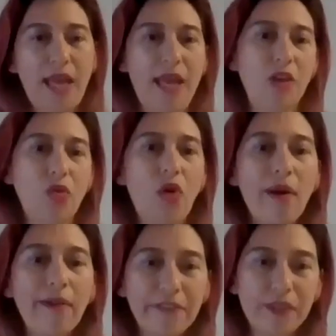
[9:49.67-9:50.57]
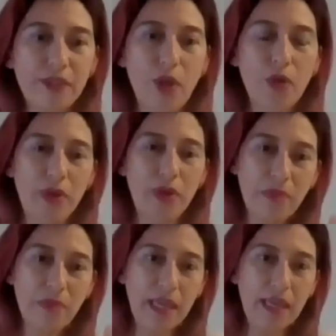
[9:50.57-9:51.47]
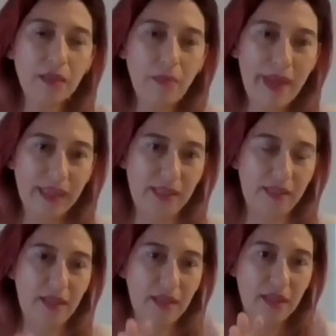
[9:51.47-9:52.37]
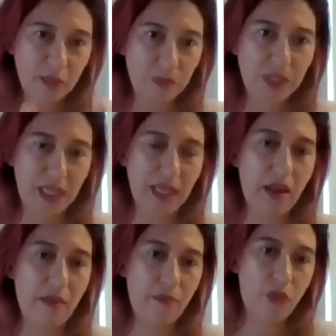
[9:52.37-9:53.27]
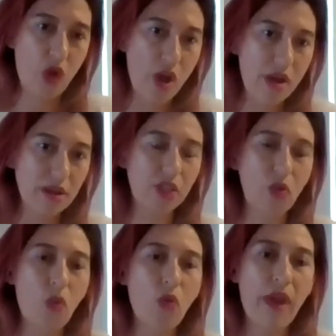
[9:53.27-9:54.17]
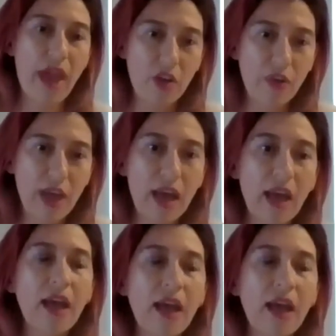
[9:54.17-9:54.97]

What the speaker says: and your comfort zone in being the best at this particular product or area